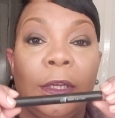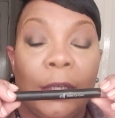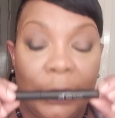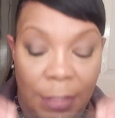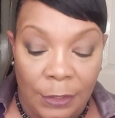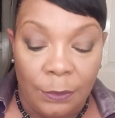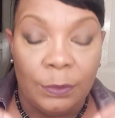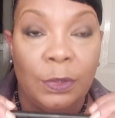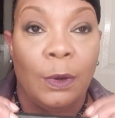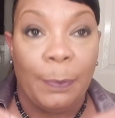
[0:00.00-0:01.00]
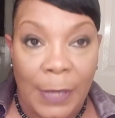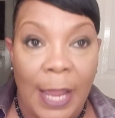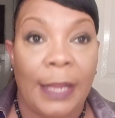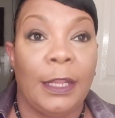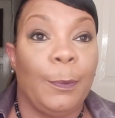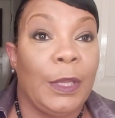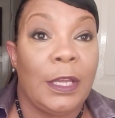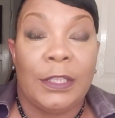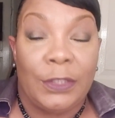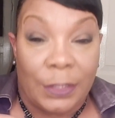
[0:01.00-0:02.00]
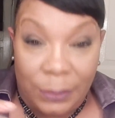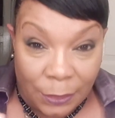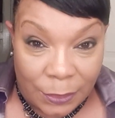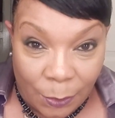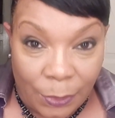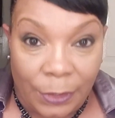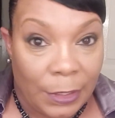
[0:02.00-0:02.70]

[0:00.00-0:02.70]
continue to applying it because it just looks so good.